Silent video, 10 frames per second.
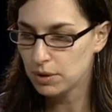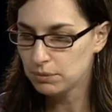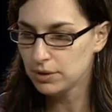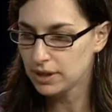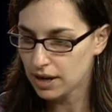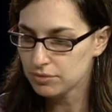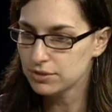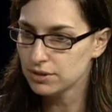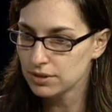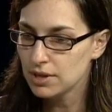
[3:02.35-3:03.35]
one point,
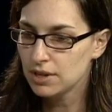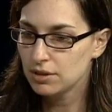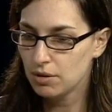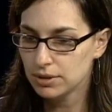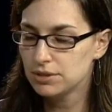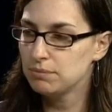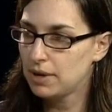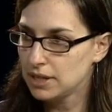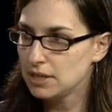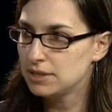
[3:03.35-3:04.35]
after going to
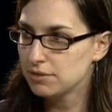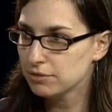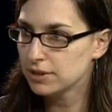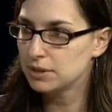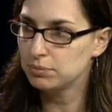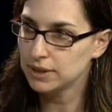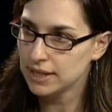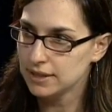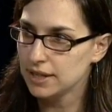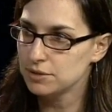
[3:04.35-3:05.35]
many different
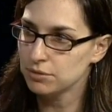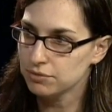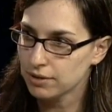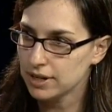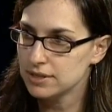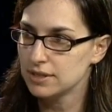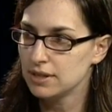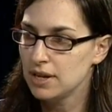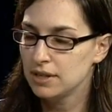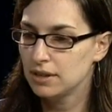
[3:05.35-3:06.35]
play dates with friends
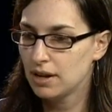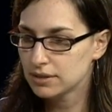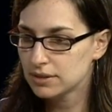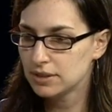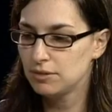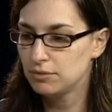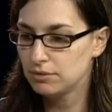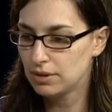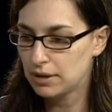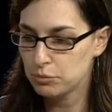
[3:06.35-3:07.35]
and constantly
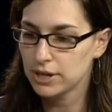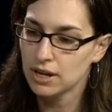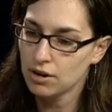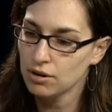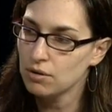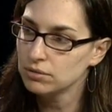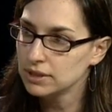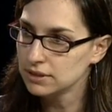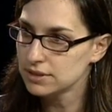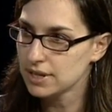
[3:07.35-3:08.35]
bringing her own
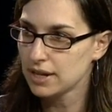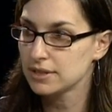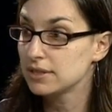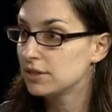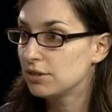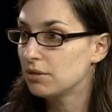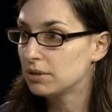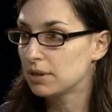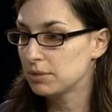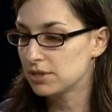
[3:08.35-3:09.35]
little snacks, I said, you know
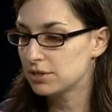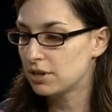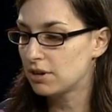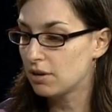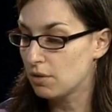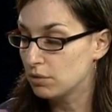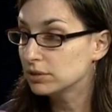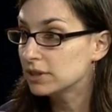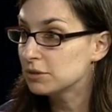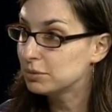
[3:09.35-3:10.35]
what, I'm going to start our
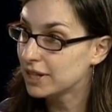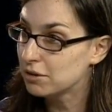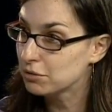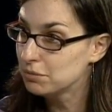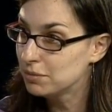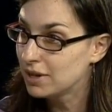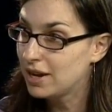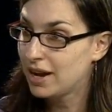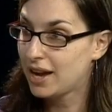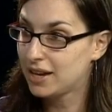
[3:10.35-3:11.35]
own little play group,
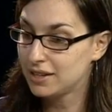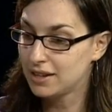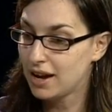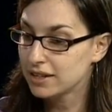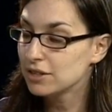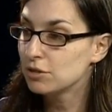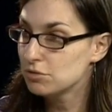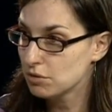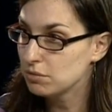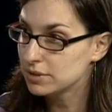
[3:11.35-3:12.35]
and I can
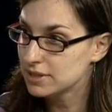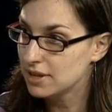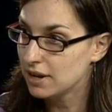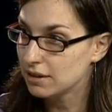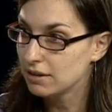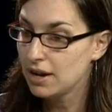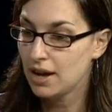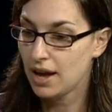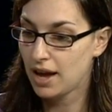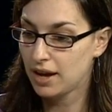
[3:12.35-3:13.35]
control what's there,
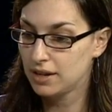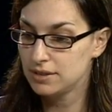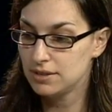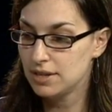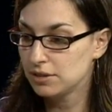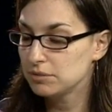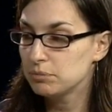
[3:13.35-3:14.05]
and